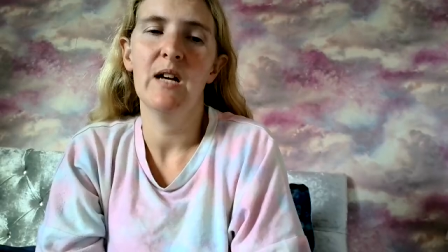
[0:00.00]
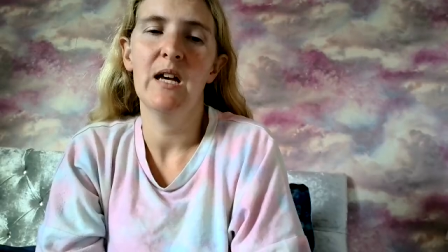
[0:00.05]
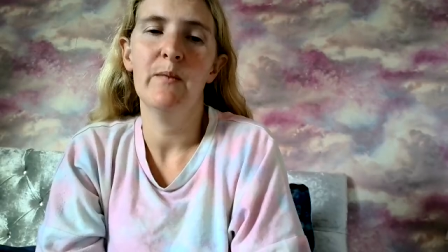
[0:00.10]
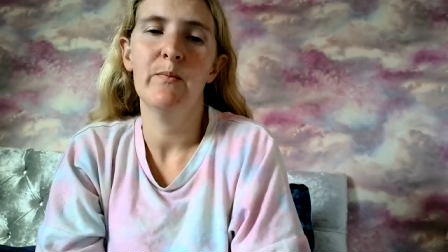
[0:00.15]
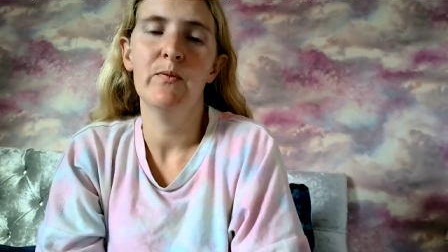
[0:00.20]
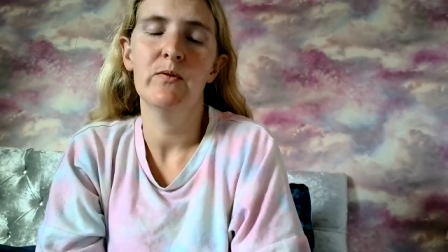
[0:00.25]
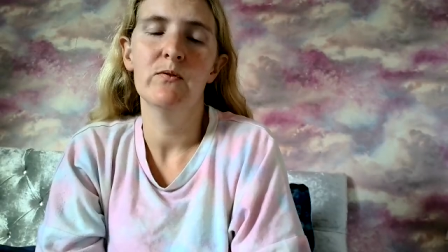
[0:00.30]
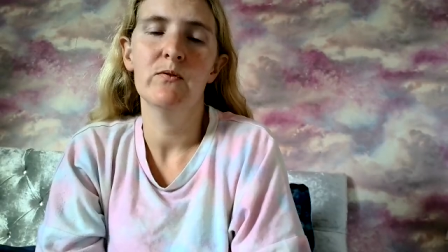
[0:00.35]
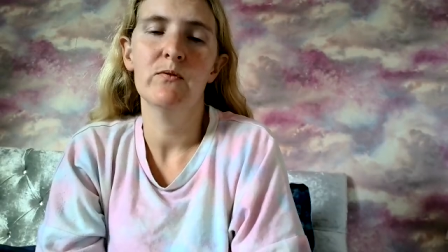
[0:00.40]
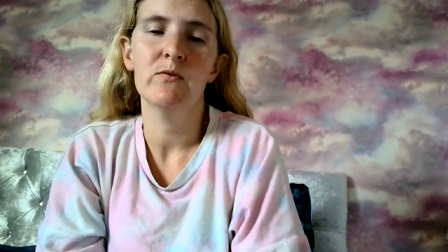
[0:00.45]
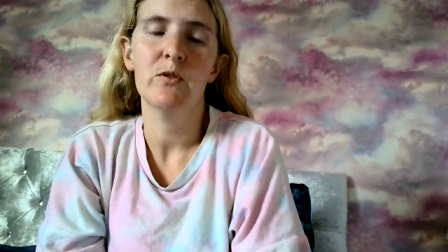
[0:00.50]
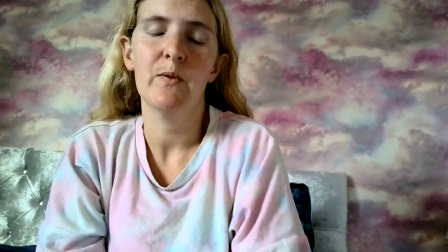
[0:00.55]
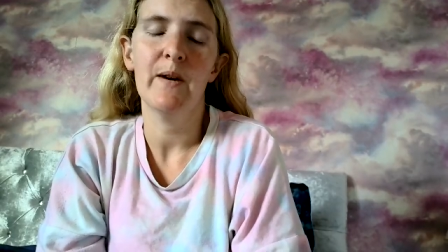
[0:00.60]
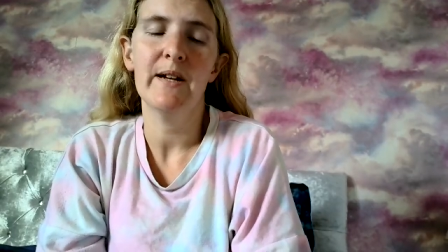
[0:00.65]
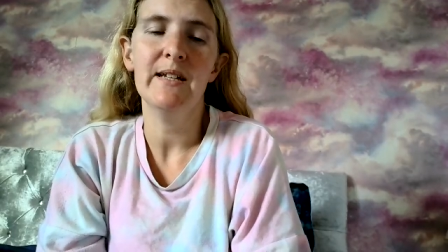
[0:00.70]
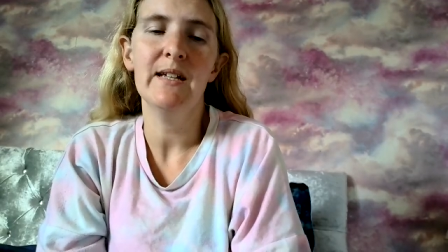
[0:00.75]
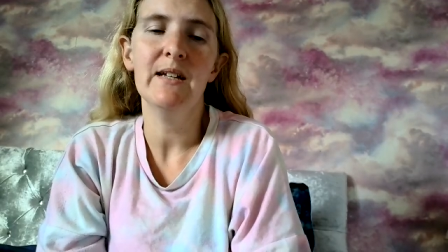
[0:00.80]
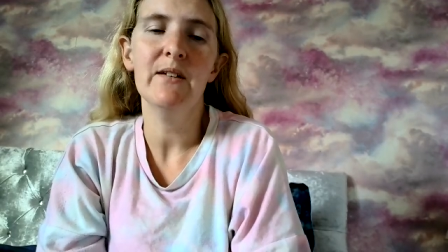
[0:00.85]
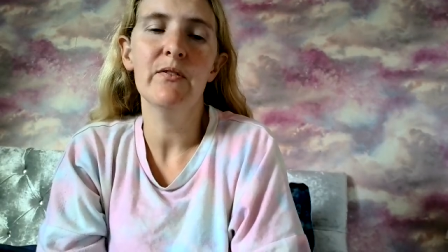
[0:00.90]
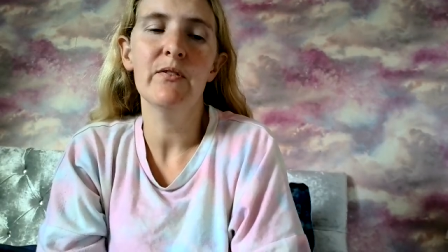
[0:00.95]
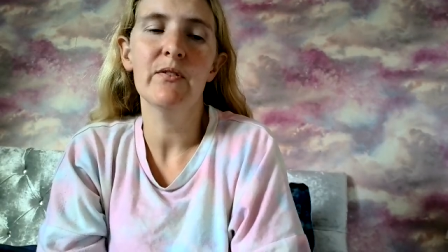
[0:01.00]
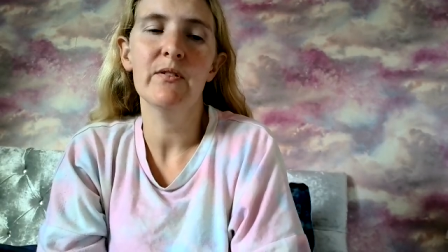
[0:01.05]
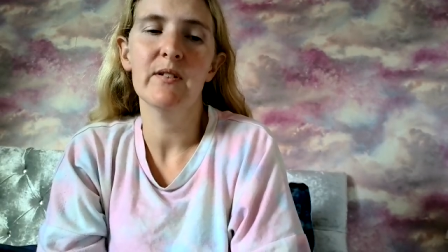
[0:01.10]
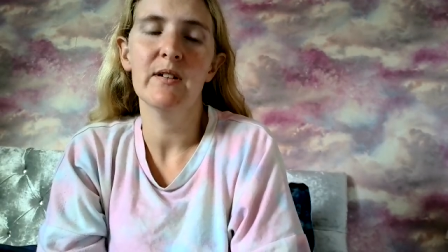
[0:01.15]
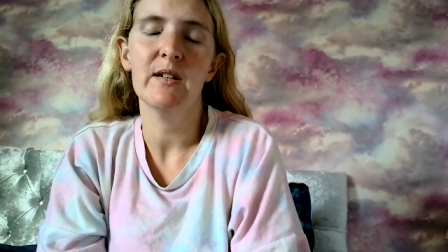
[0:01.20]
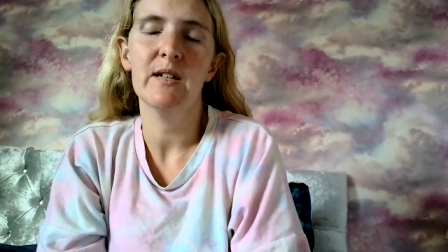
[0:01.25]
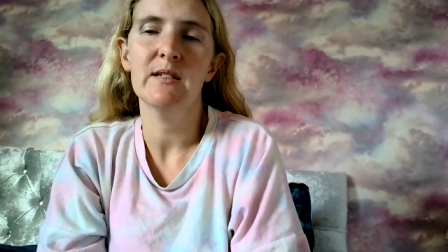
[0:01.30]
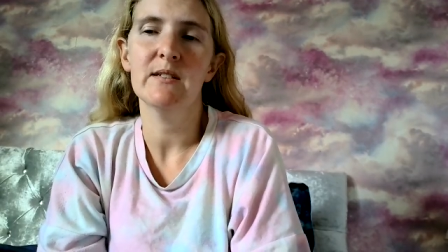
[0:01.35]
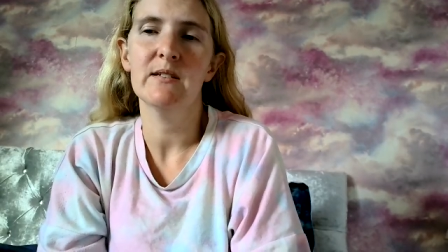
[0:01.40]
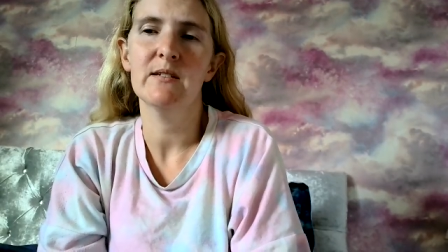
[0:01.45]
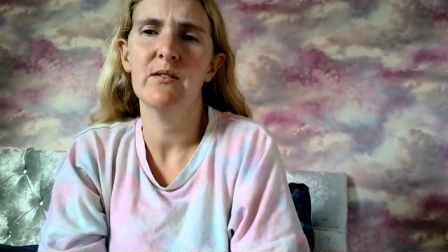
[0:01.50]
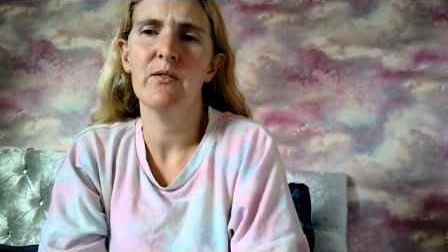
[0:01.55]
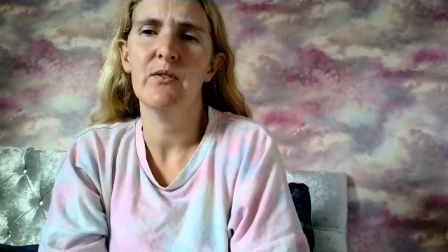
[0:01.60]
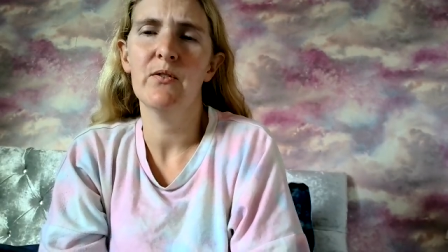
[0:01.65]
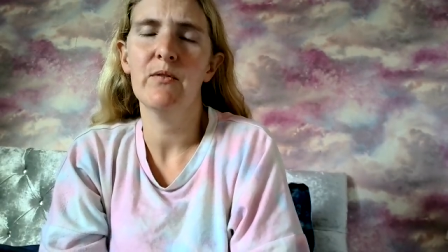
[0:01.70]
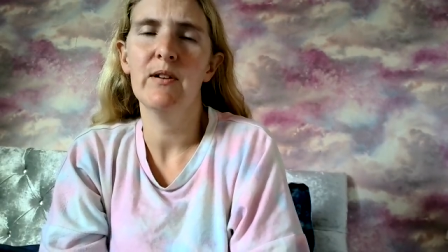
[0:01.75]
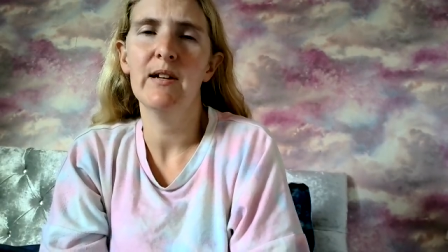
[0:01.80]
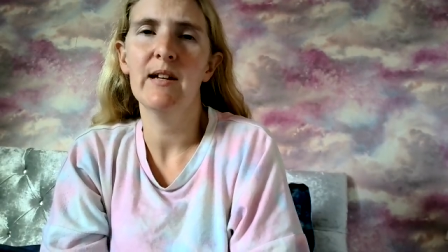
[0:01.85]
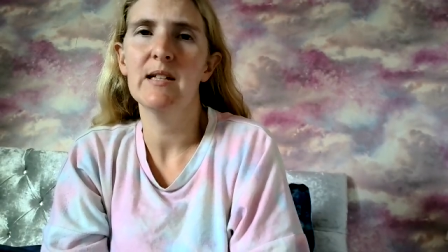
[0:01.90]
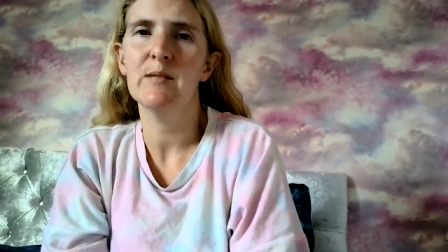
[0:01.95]
April 20th, so
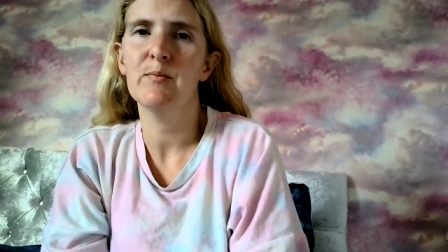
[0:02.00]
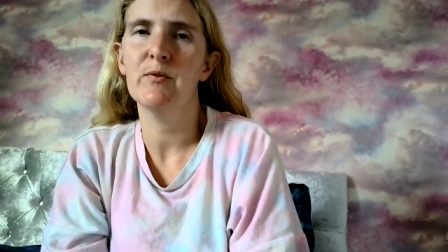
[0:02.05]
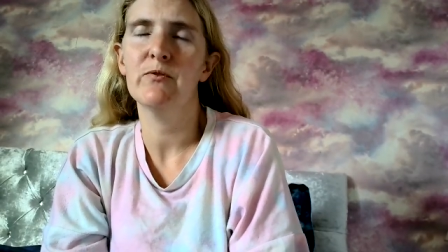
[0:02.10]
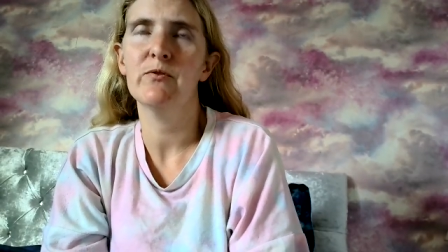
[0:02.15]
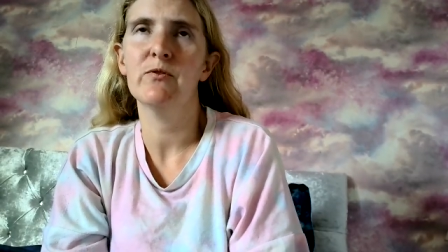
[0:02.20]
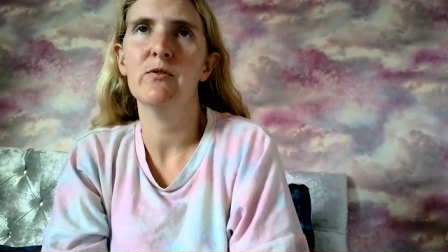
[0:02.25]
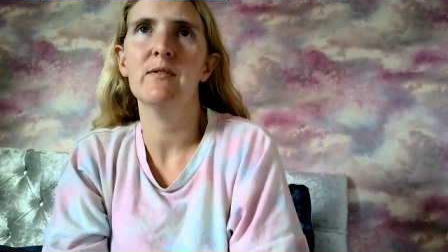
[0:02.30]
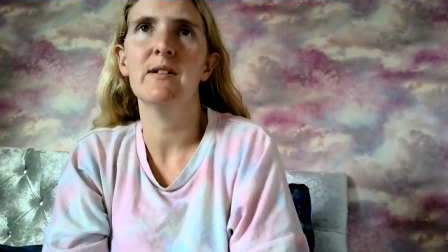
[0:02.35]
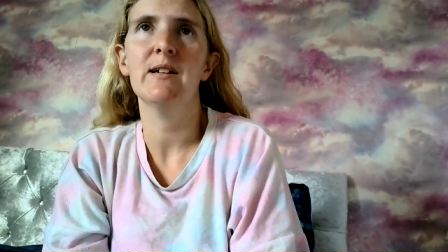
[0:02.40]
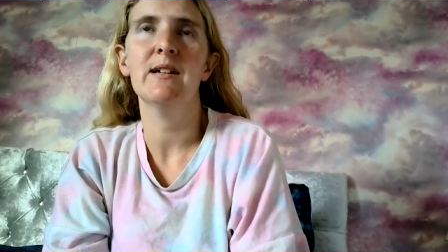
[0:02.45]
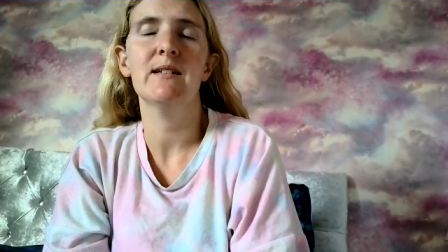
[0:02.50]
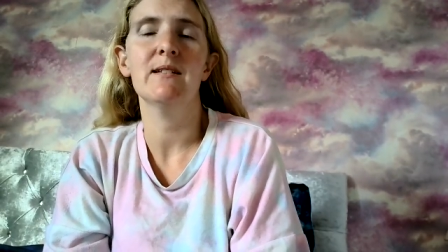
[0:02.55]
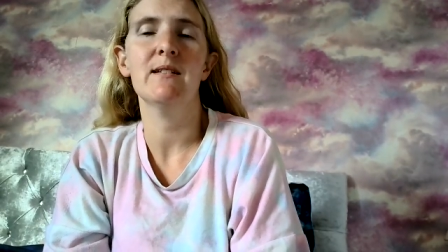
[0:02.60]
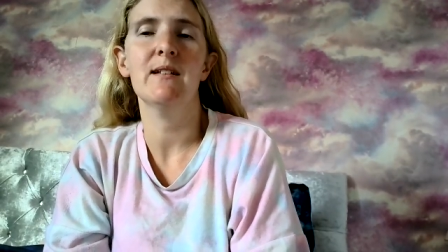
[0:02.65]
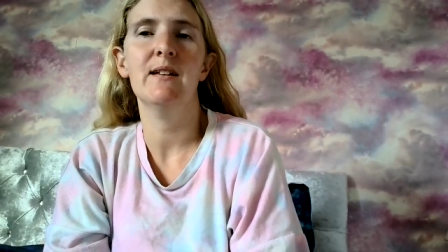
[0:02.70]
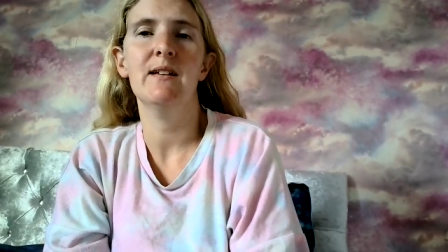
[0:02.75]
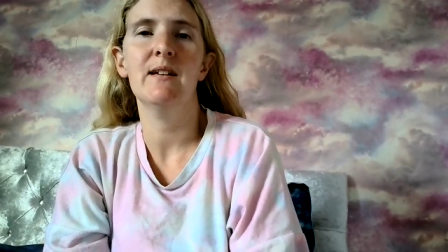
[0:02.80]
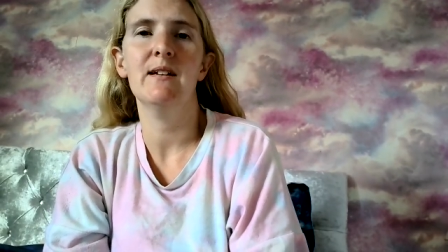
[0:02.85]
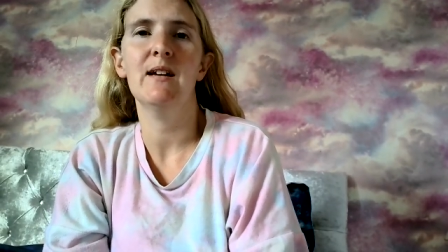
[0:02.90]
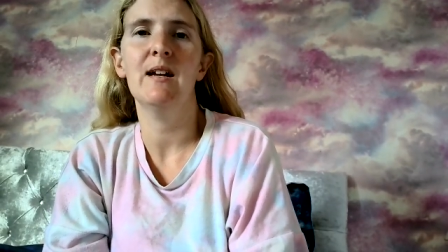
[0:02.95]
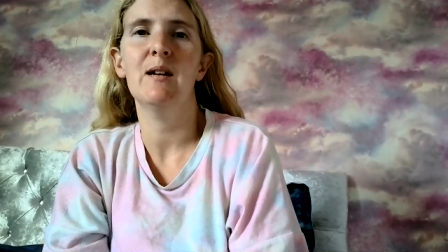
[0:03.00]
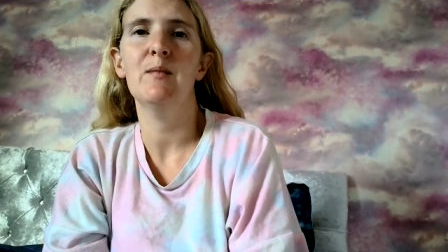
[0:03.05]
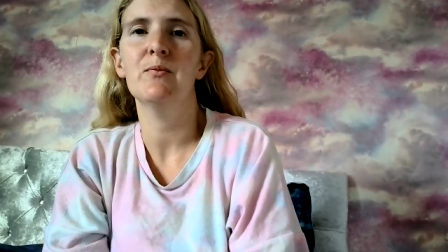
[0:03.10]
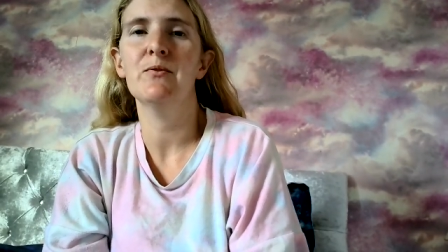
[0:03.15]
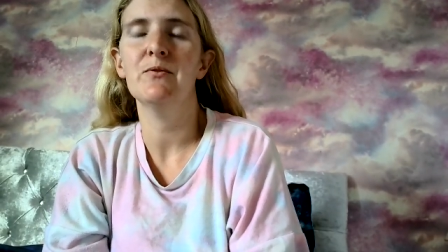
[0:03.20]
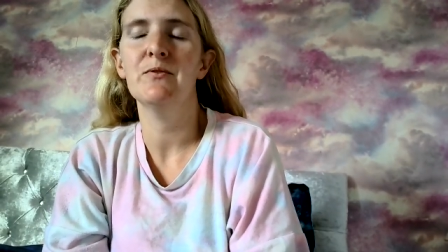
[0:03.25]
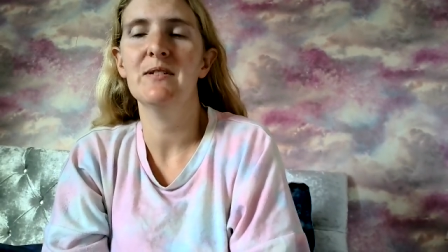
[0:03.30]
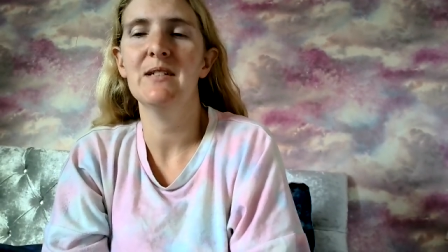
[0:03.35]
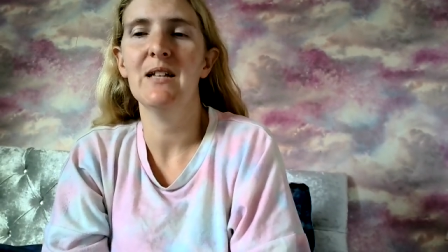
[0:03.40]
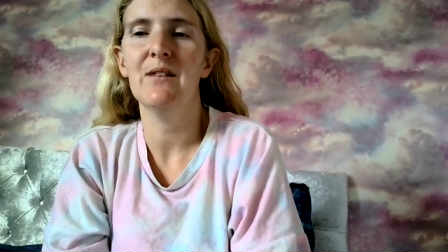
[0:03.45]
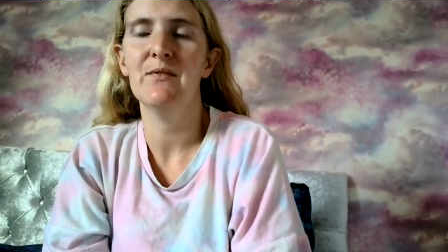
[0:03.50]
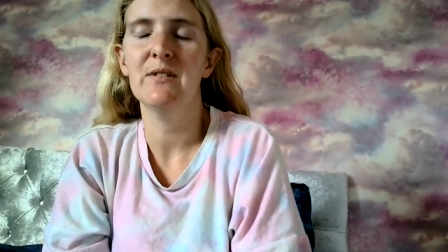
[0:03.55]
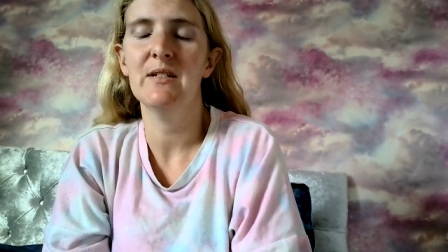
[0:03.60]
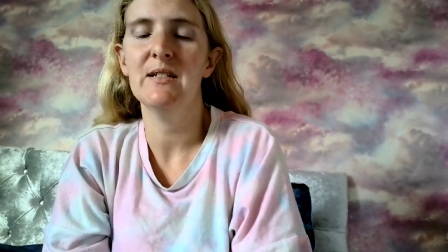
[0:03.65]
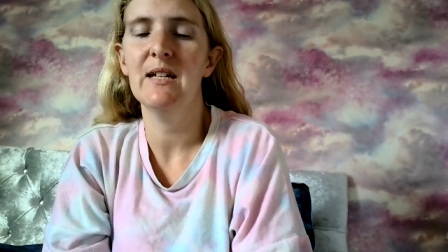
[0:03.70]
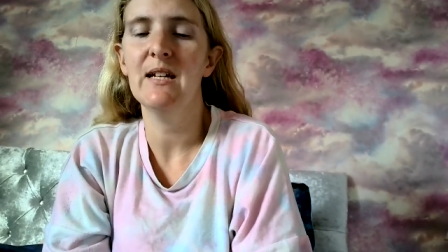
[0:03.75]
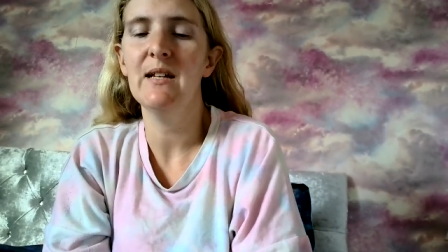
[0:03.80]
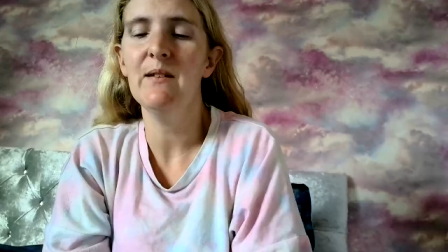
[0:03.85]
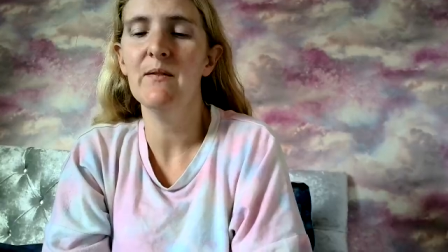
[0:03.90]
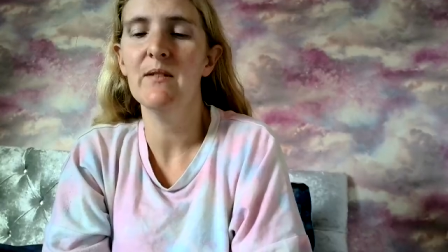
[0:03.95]
three days before that is like April
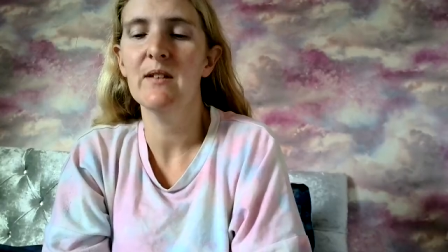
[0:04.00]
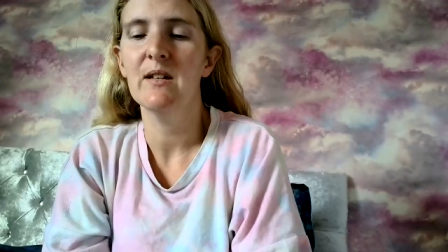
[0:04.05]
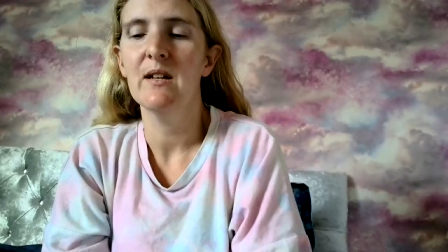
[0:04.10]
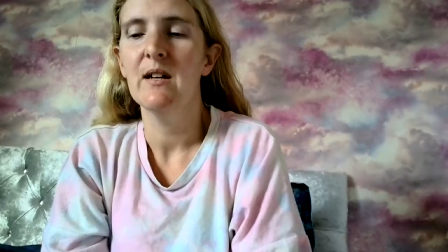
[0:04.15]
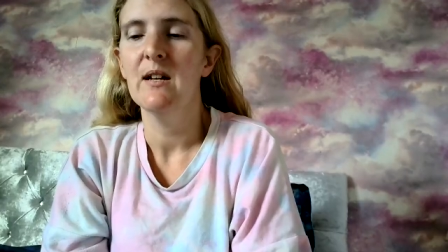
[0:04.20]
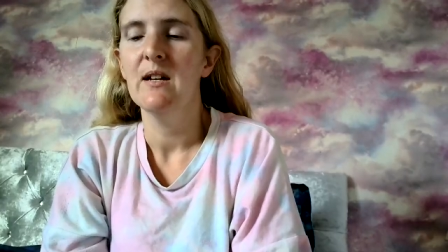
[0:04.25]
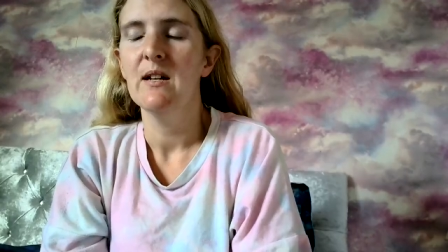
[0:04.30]
17th,